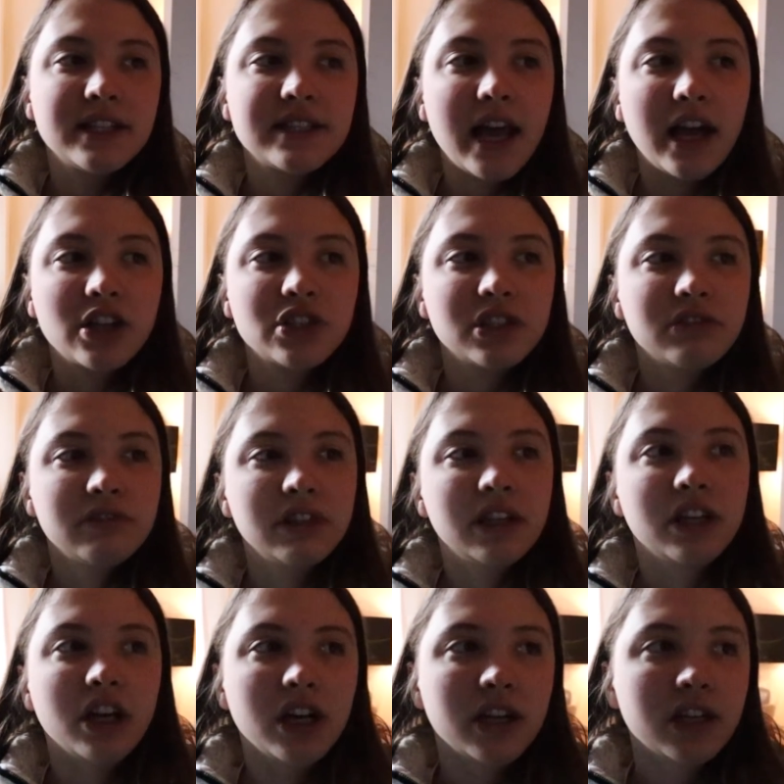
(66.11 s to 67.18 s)
It's actually
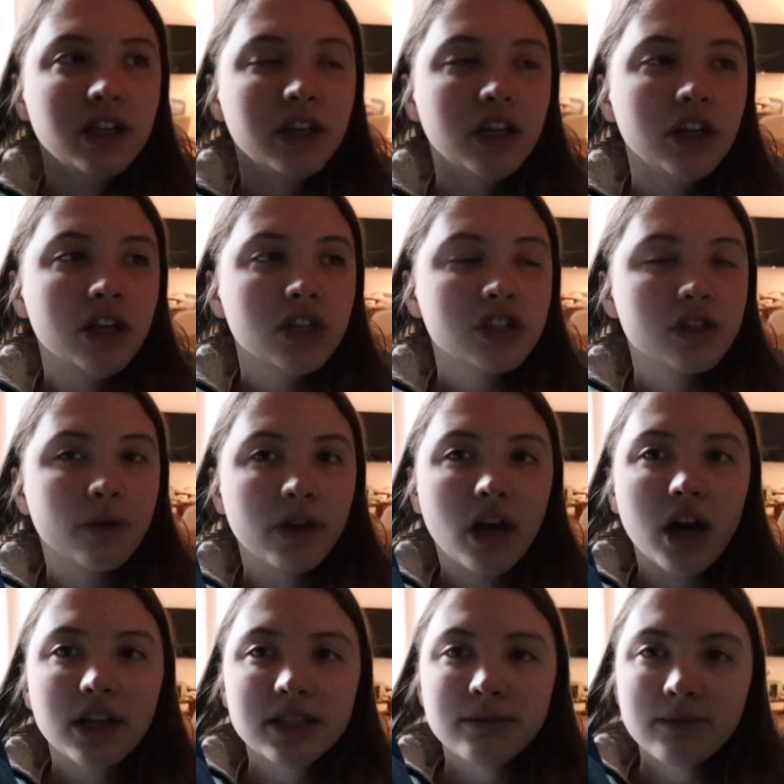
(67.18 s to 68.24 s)
really good. So we
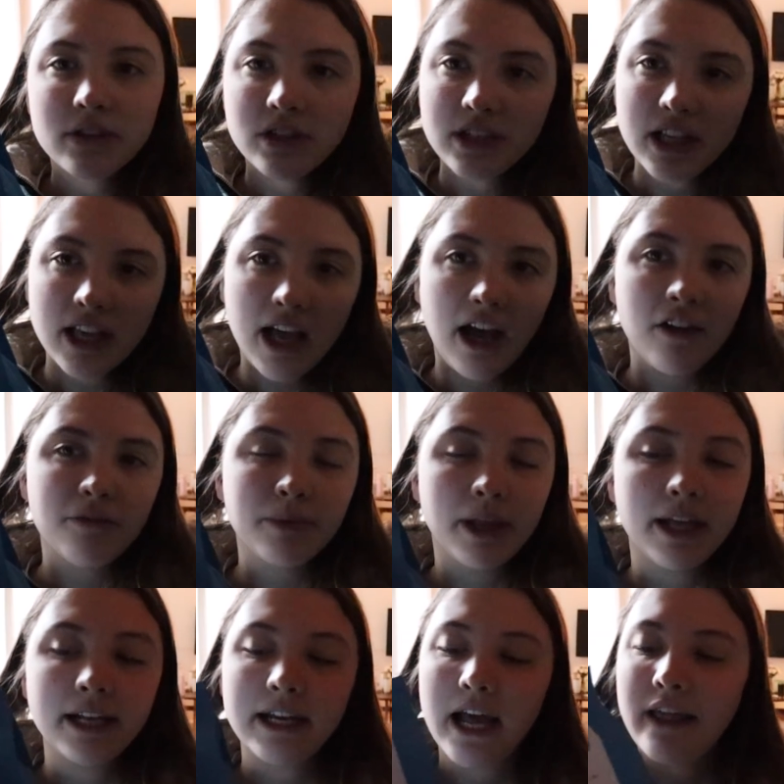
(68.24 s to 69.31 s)
got some of their decaf
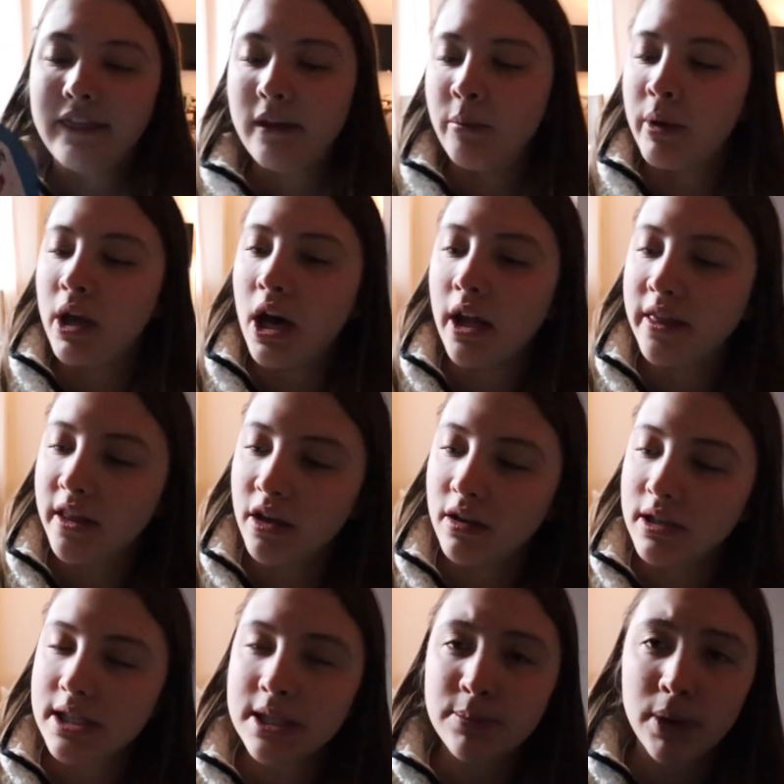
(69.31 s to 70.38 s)
blend and then we got
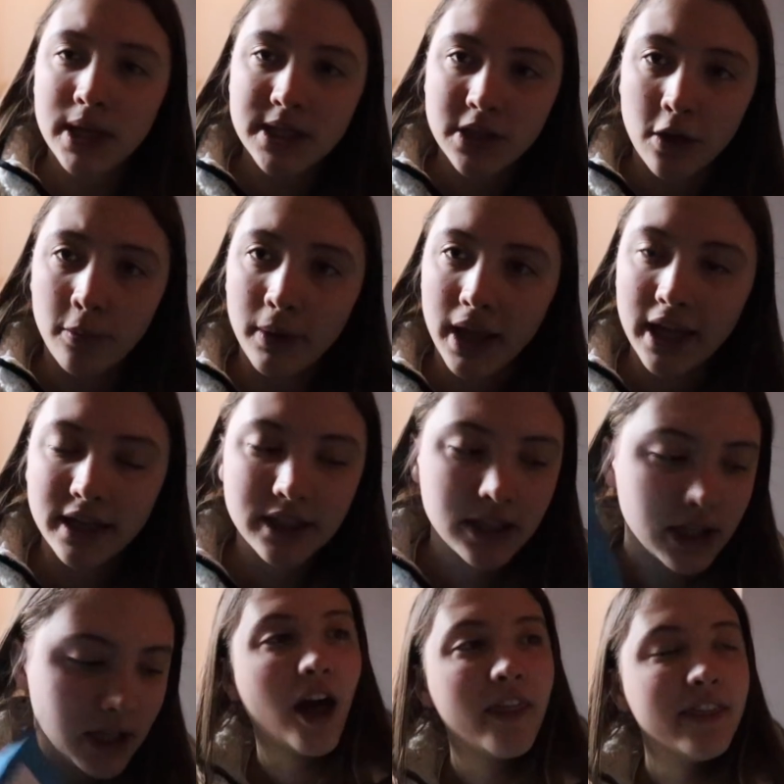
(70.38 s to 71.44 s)
their espresso
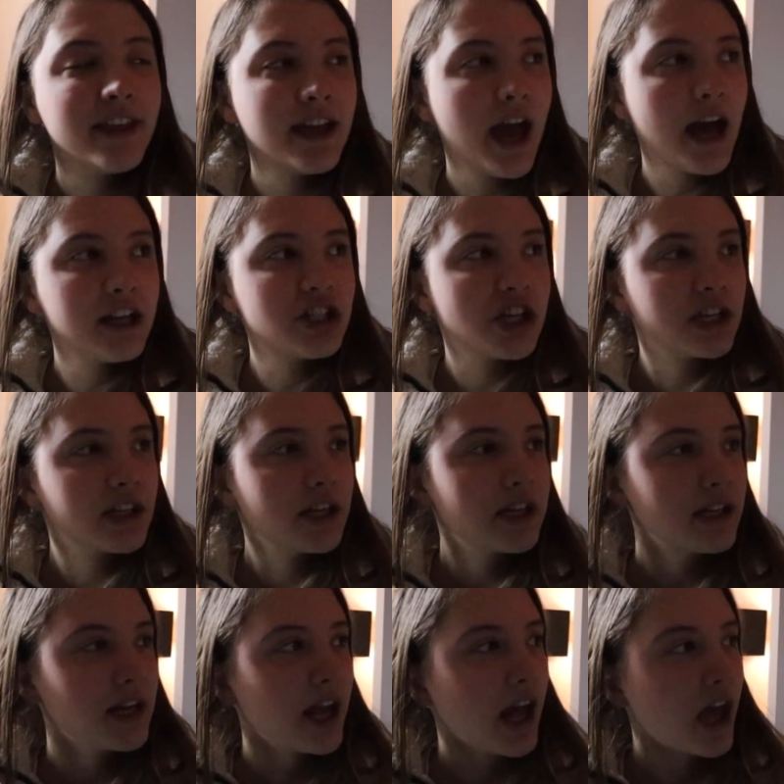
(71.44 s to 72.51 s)
blend. On the agenda
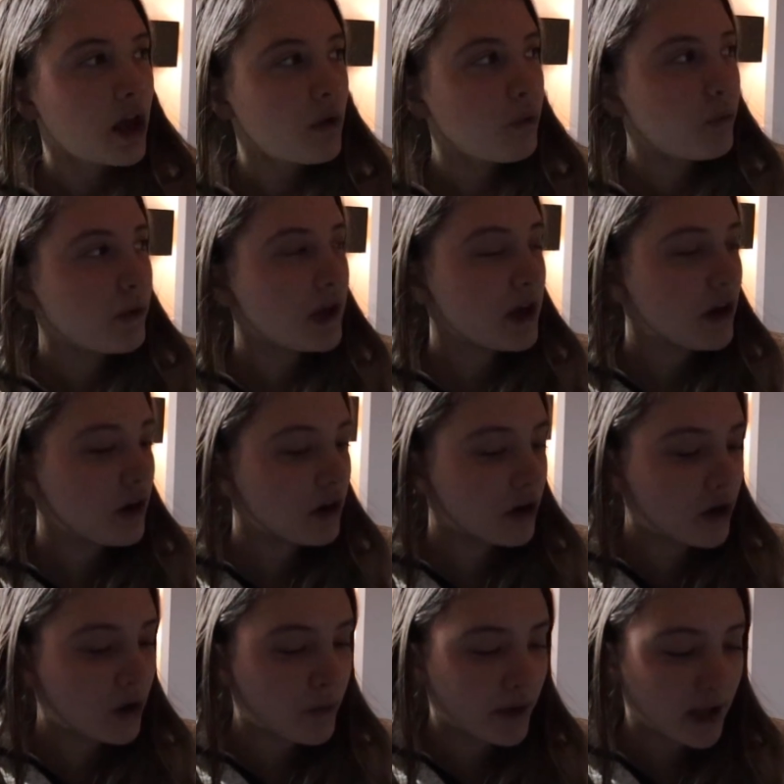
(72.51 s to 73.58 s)
today, we are
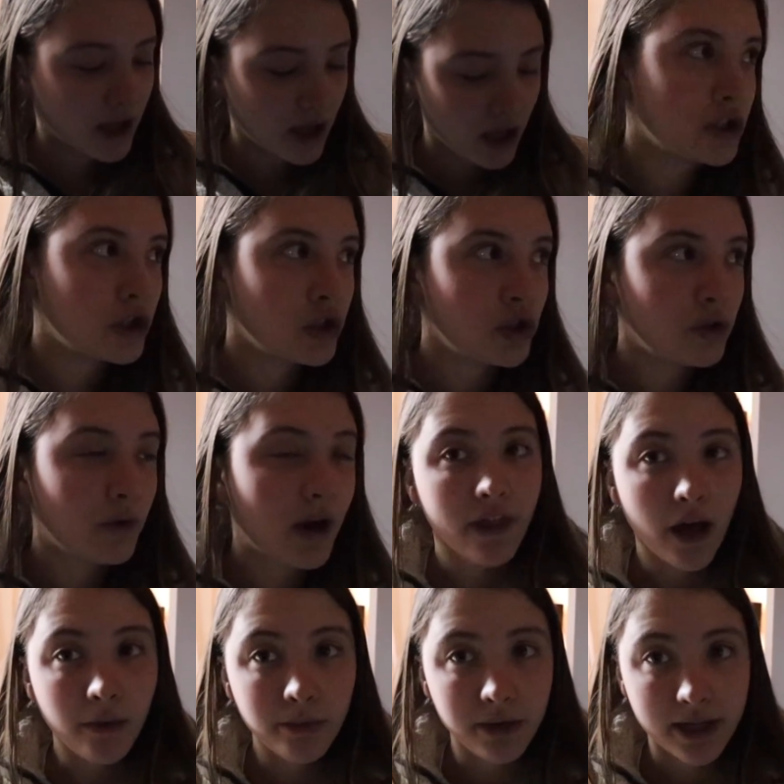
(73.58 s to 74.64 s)
going to
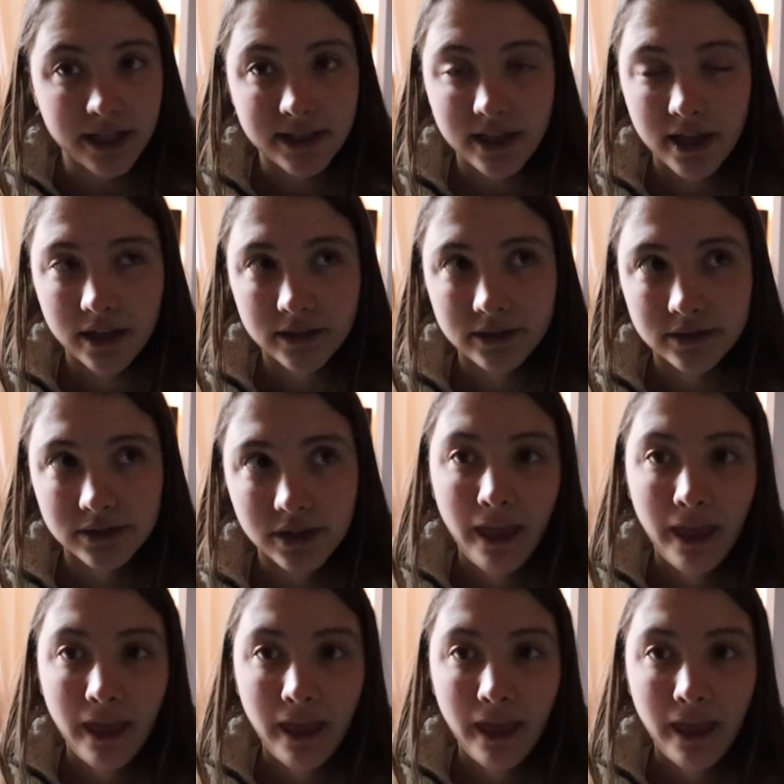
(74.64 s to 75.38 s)
the Upper East Side.